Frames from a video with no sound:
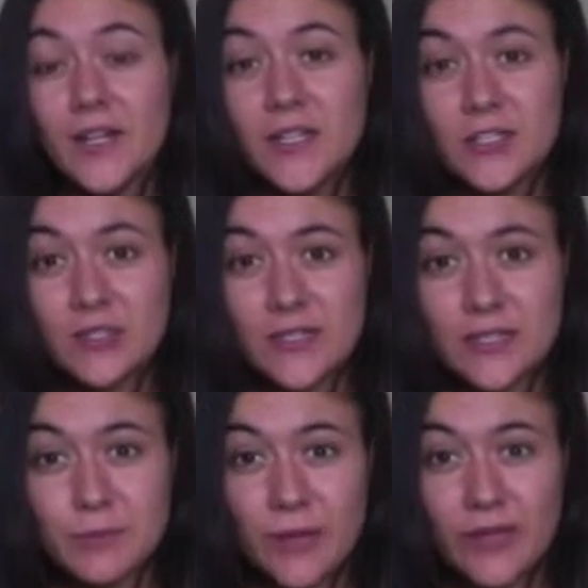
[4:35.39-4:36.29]

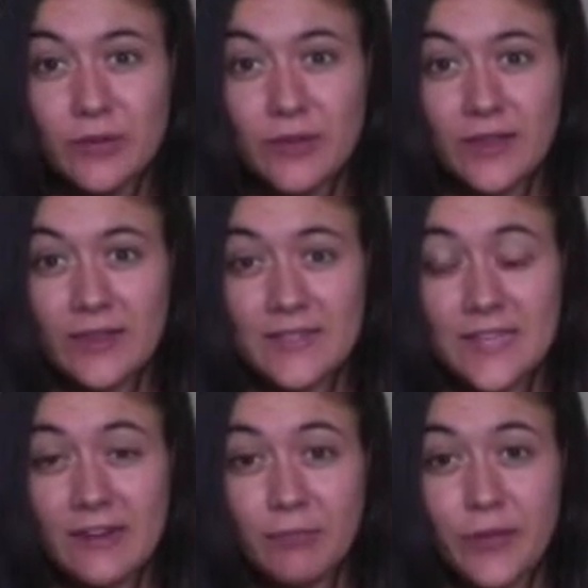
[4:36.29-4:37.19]
students playing the ukuleles
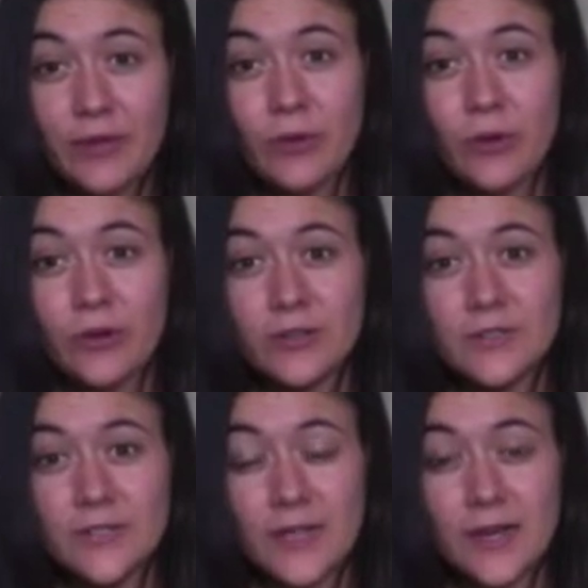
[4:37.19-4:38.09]
that have played
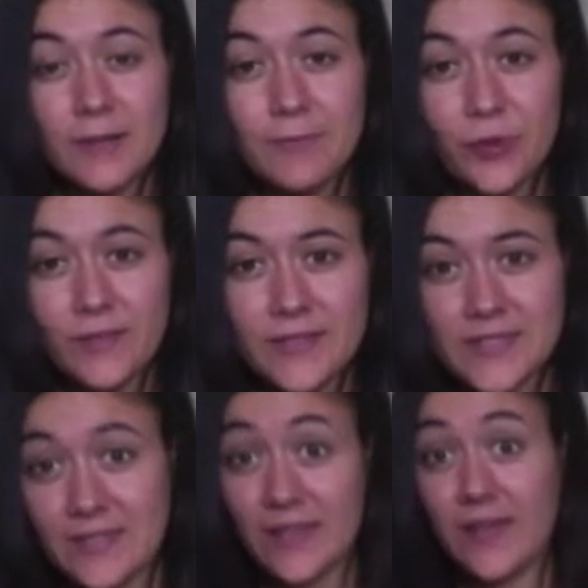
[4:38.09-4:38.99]
recorders
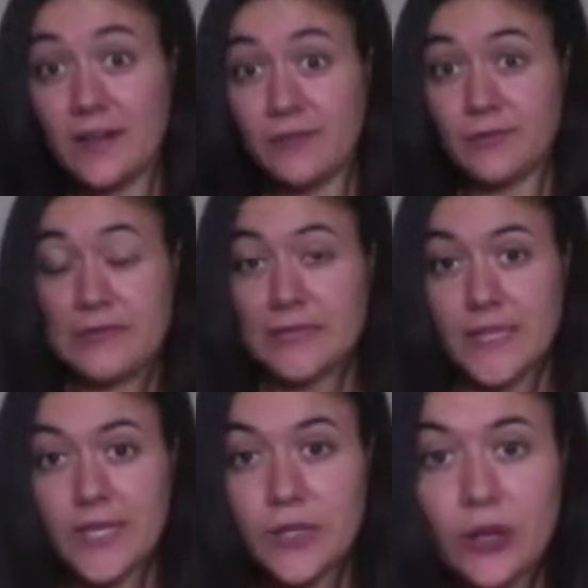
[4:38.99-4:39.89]
previously, they kind of
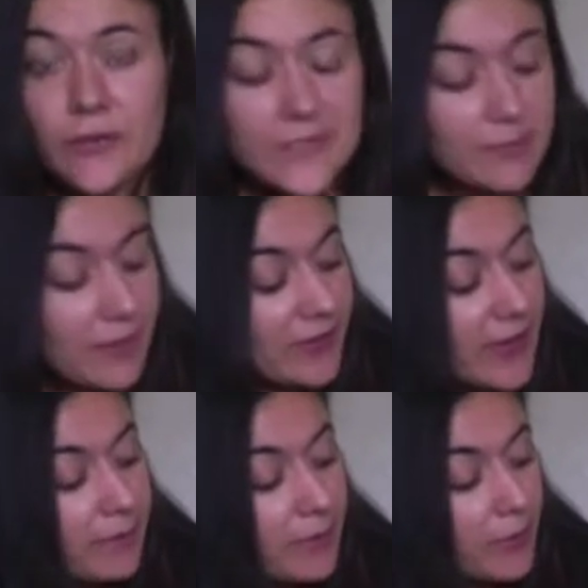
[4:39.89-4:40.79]
get nervous about
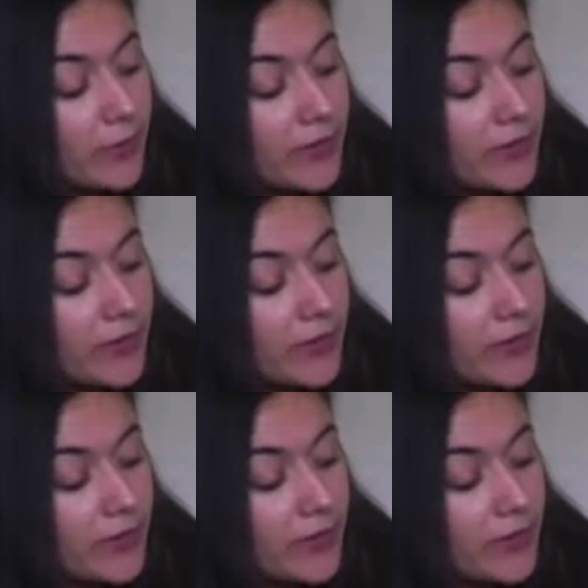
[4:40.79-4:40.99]
that, but